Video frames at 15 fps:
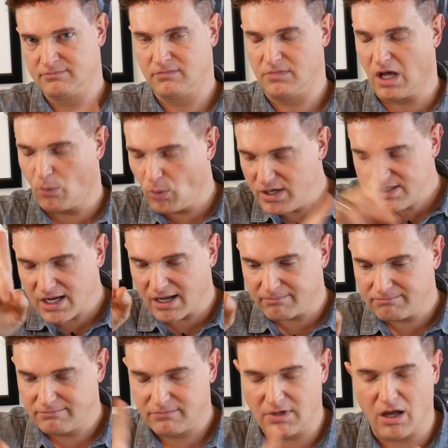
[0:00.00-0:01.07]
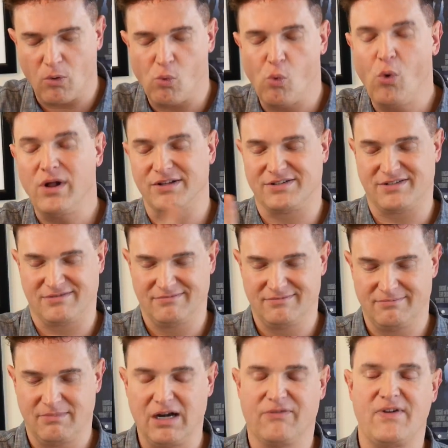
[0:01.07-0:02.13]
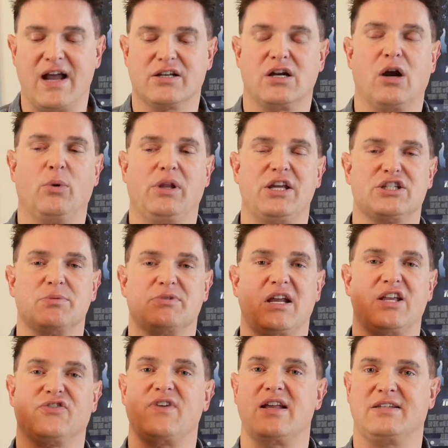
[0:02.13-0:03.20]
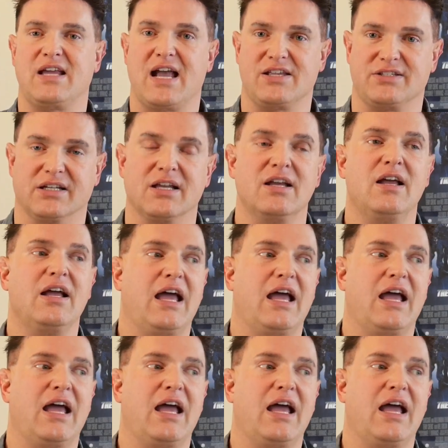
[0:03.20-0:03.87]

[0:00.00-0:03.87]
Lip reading: Not one time. Not once. Matter of fact, our relationship today is fantastic.